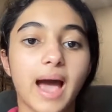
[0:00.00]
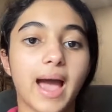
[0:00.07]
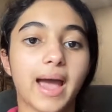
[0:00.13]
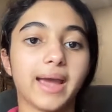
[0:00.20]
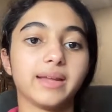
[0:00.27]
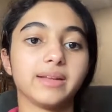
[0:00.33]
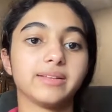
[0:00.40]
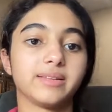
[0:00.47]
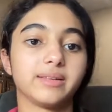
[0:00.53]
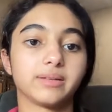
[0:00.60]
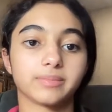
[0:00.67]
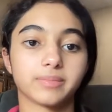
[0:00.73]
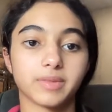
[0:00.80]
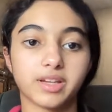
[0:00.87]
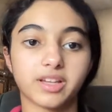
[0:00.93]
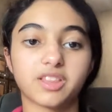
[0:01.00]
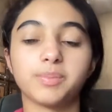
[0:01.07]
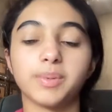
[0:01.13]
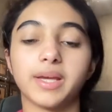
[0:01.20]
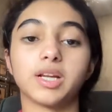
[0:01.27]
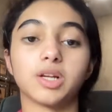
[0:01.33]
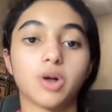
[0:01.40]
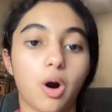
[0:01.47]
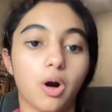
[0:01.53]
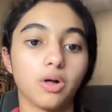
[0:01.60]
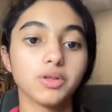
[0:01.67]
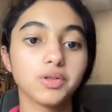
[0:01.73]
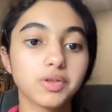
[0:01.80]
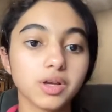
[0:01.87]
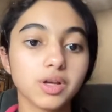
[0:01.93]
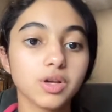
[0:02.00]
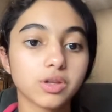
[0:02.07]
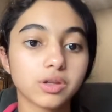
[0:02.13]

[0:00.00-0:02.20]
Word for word: I explain calls.